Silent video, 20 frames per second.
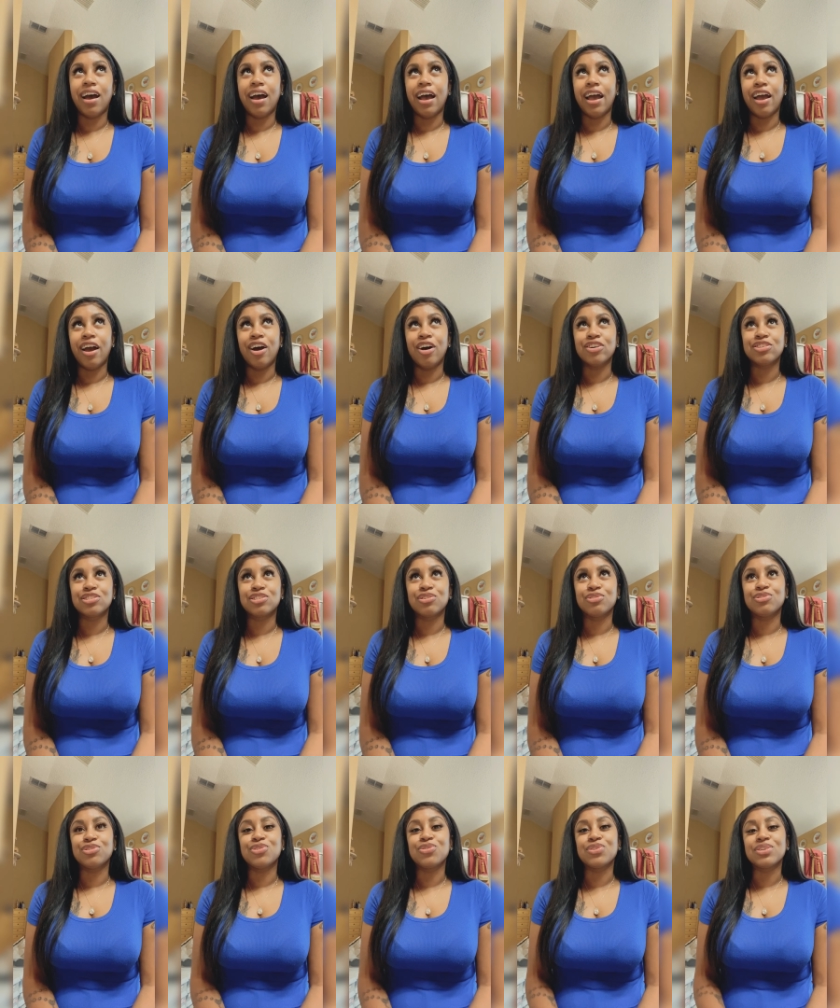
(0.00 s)
also
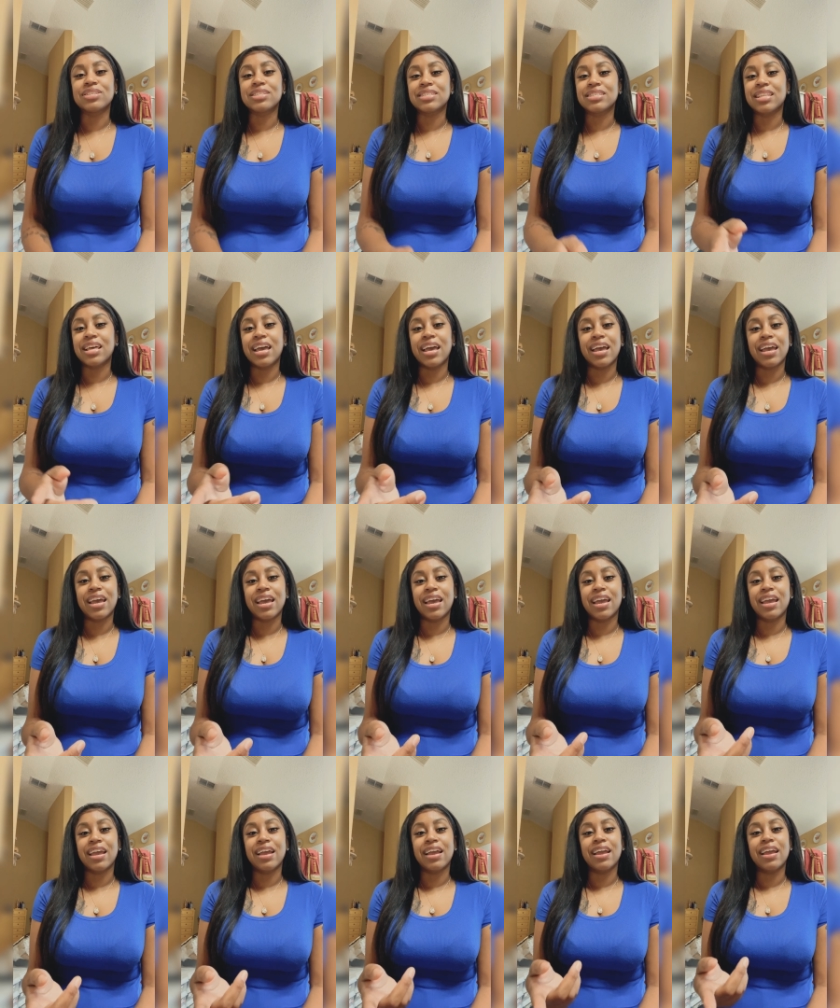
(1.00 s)
noticed
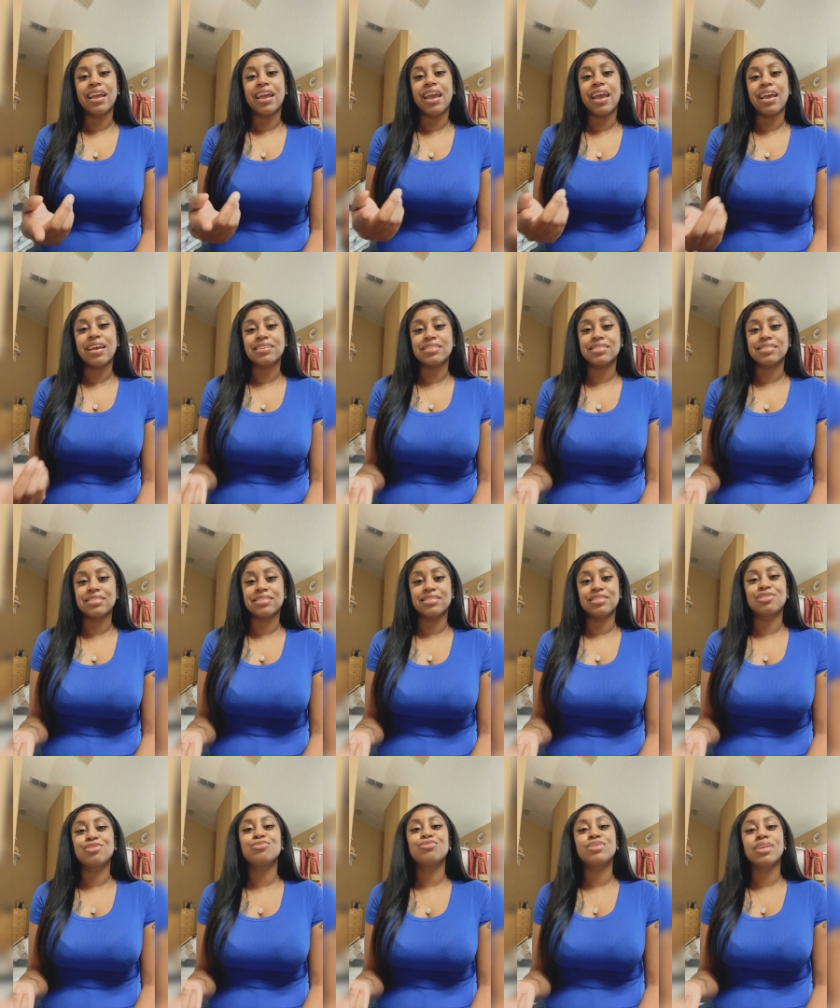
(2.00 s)
that as
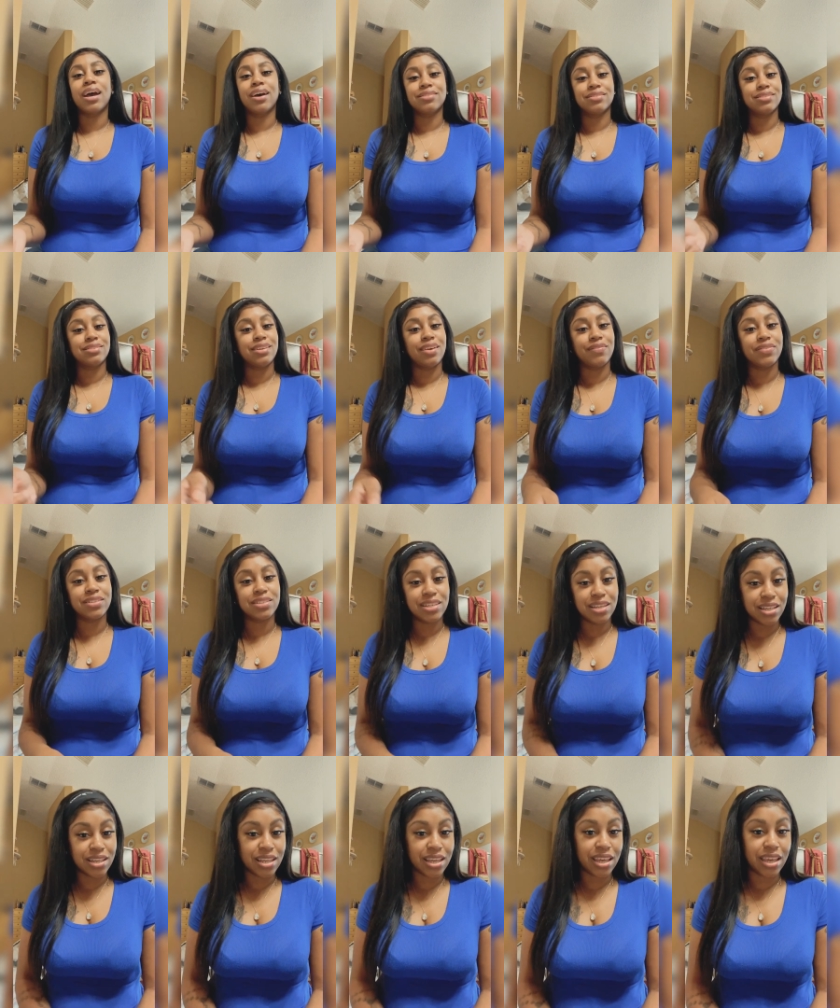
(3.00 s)

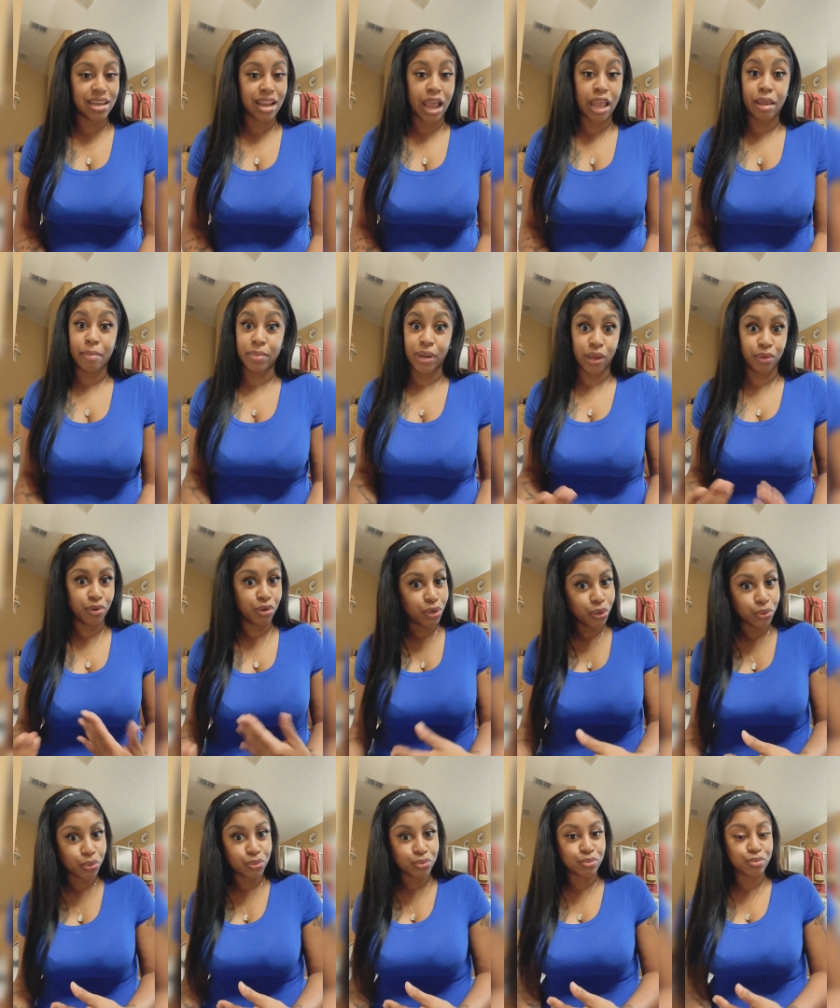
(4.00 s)
2017 hit, I am now an
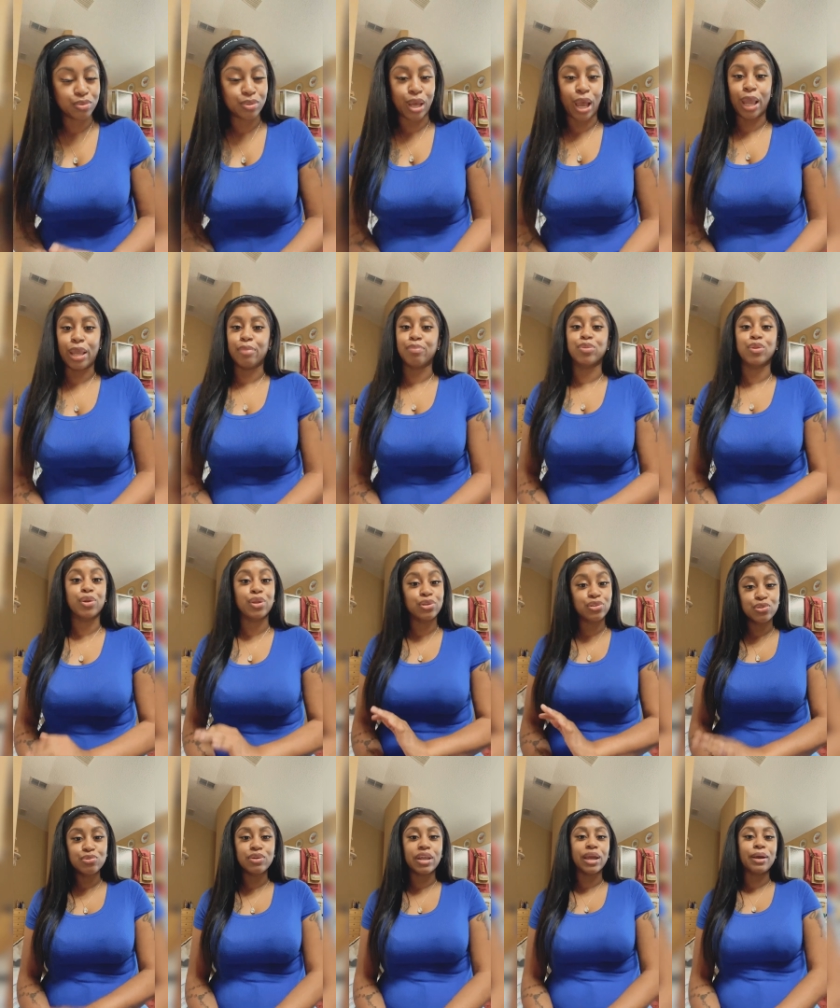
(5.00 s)
adult. I am
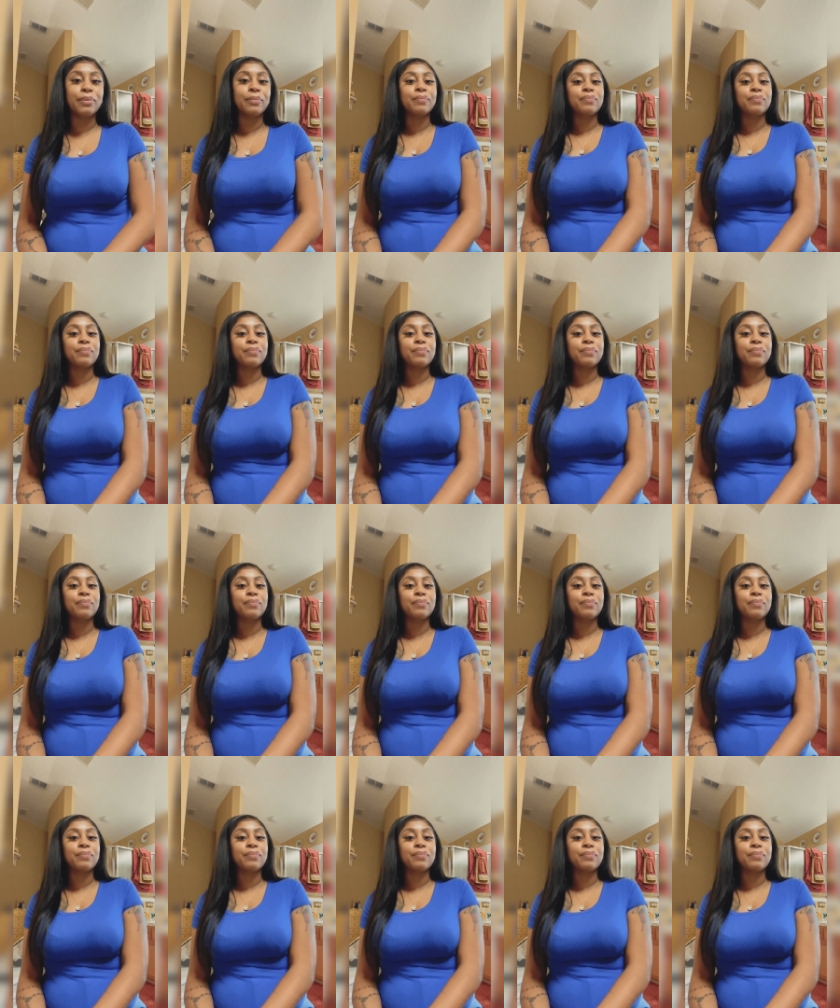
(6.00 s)
32 now.